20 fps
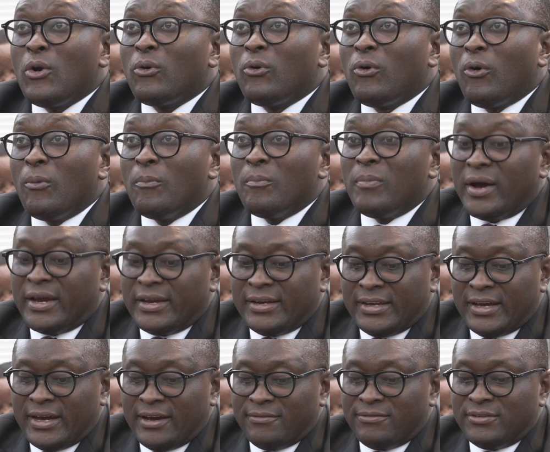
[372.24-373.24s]
combine
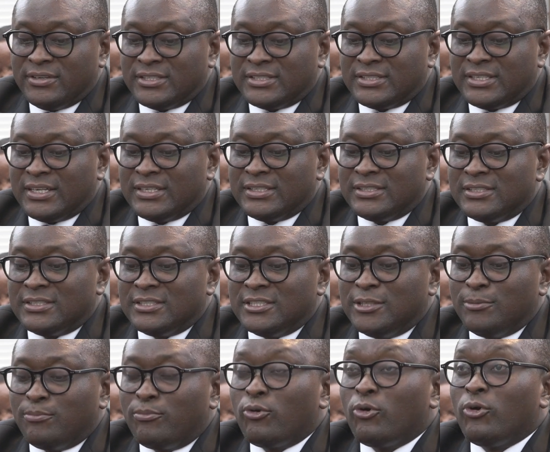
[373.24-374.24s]
harvesters
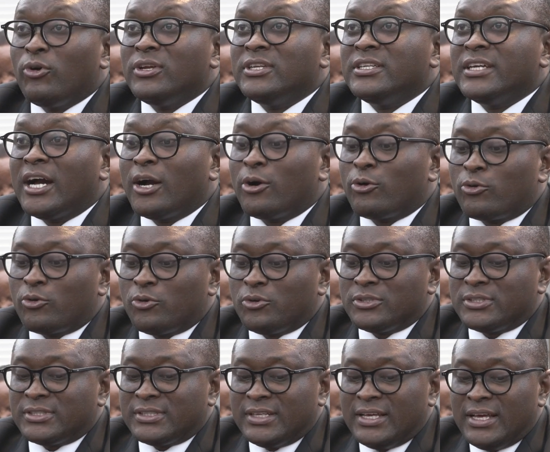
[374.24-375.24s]
deployed
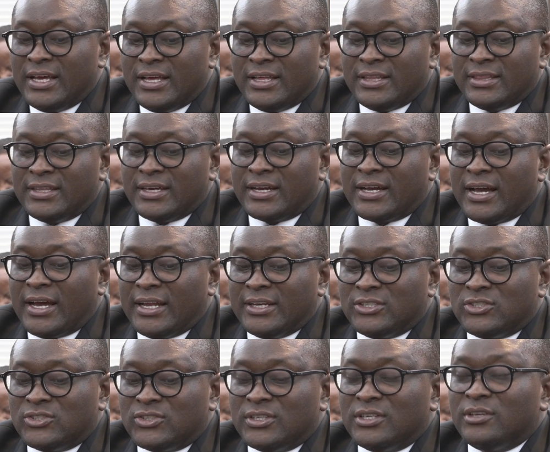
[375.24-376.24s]
across the
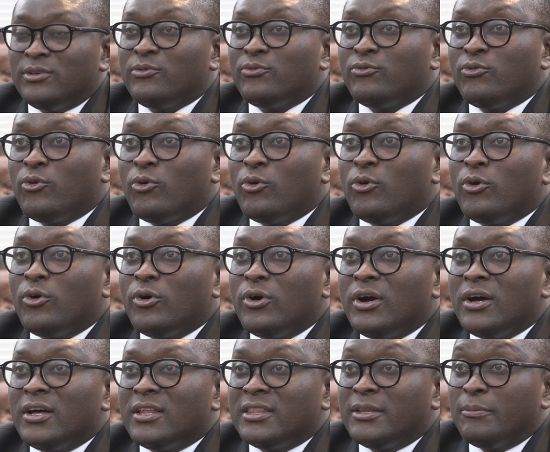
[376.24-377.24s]
country for
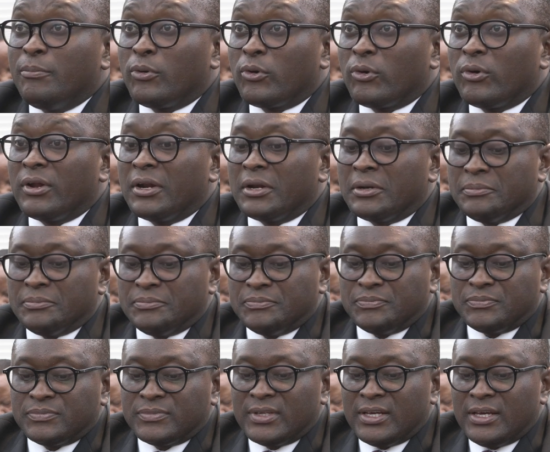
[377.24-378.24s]
the program.
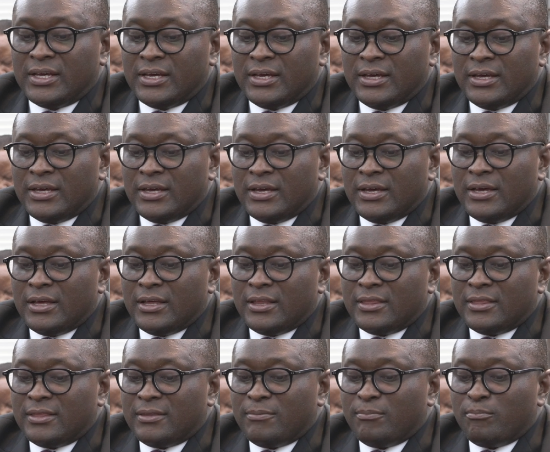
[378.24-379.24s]

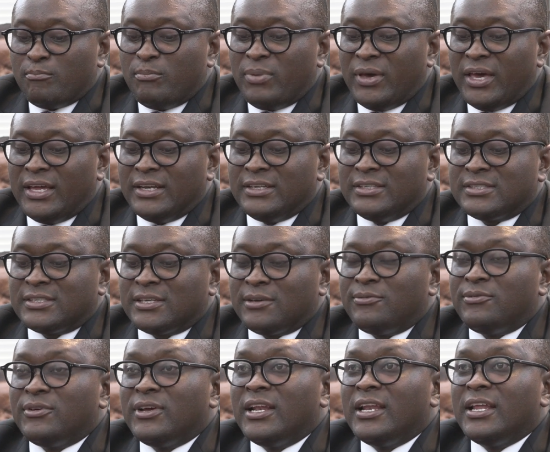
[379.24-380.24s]
Bird
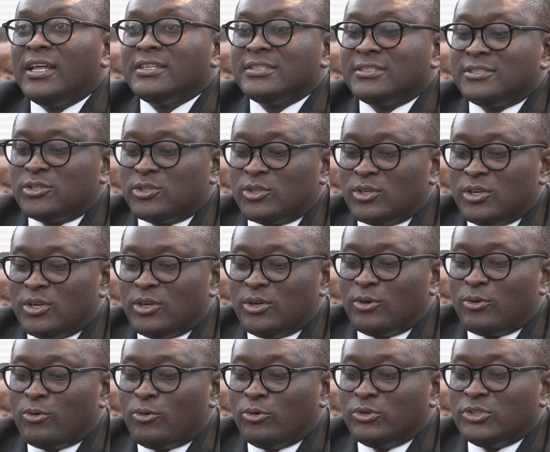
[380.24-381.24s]
surveillance
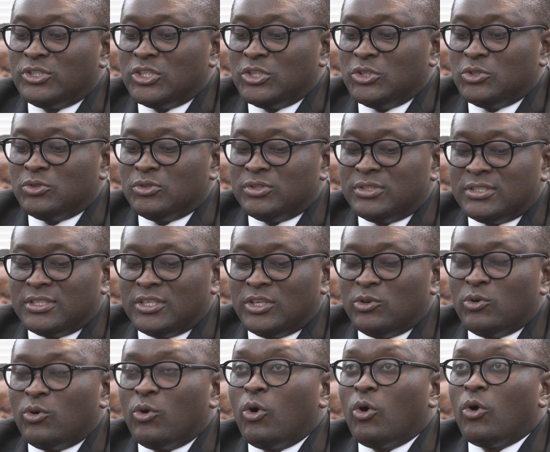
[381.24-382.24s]
continues
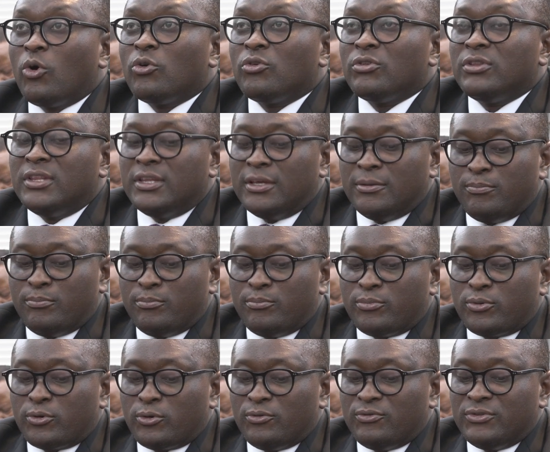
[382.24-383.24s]
in all the
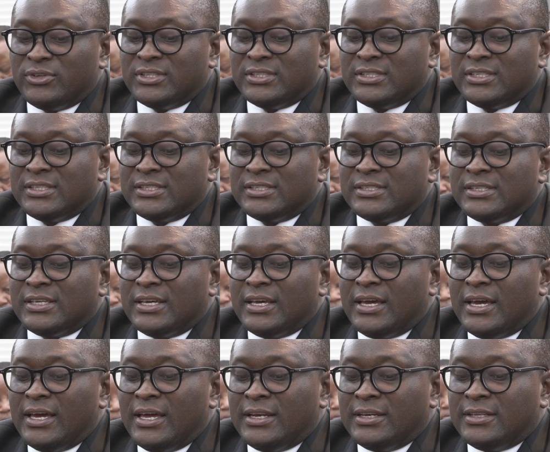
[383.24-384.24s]
provinces,
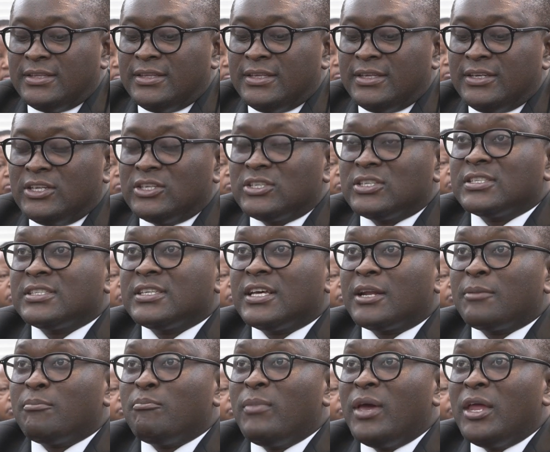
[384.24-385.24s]
and the
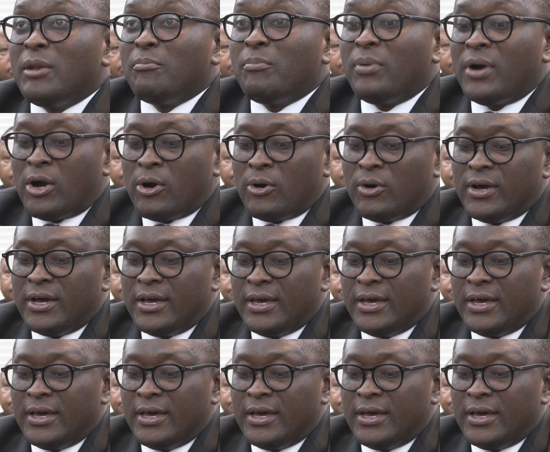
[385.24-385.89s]
necessary manpower